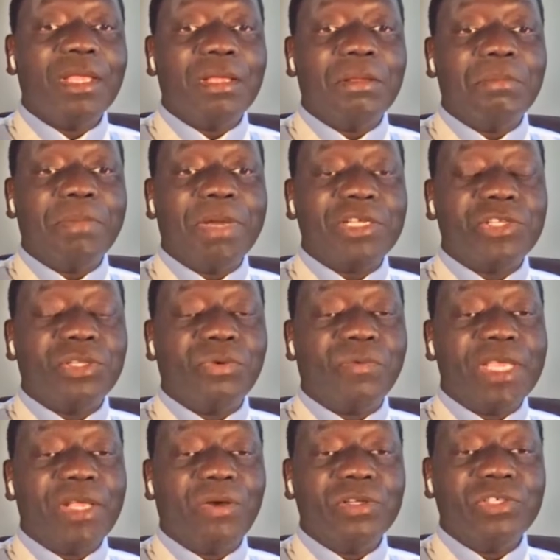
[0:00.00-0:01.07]
But
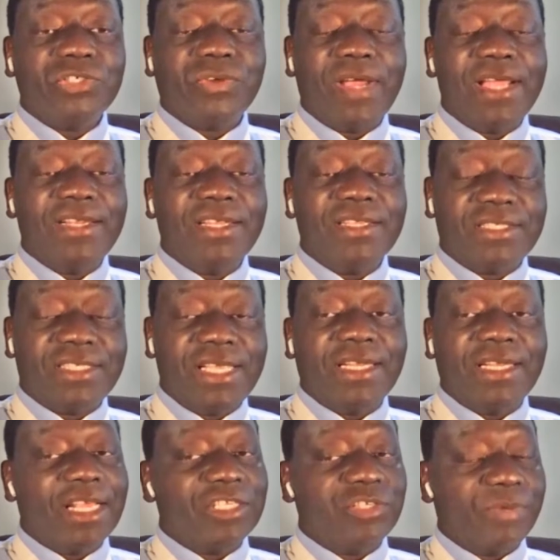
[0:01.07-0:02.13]
we also
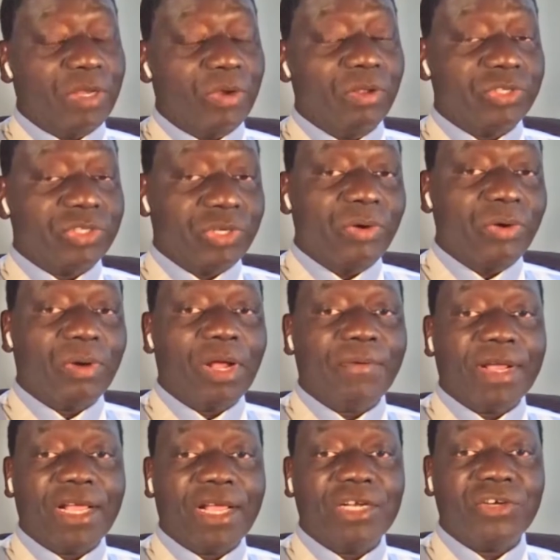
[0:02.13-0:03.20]
understand, as we all know,
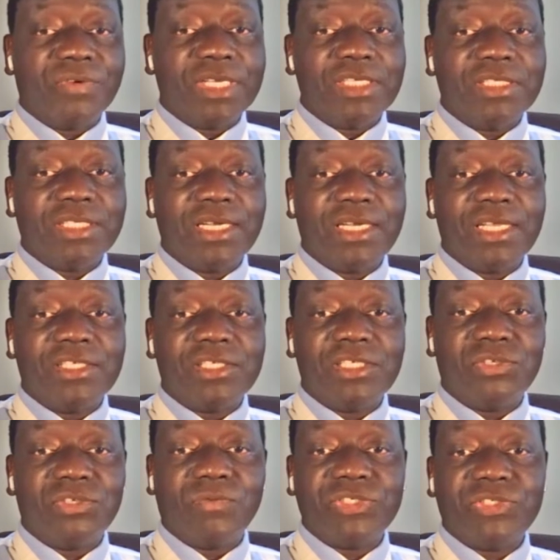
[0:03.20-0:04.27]
our country is under a
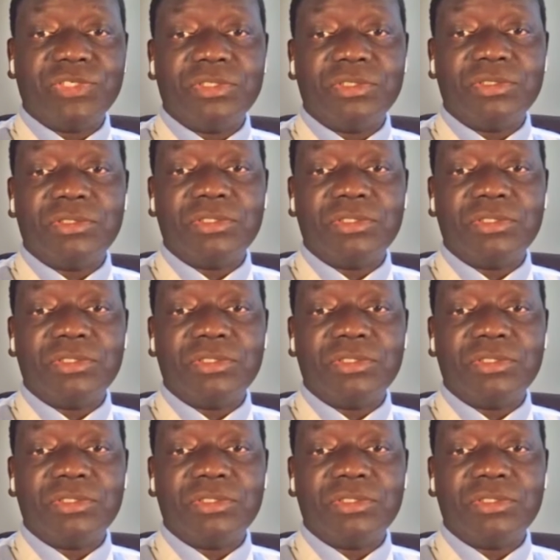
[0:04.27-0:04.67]
situation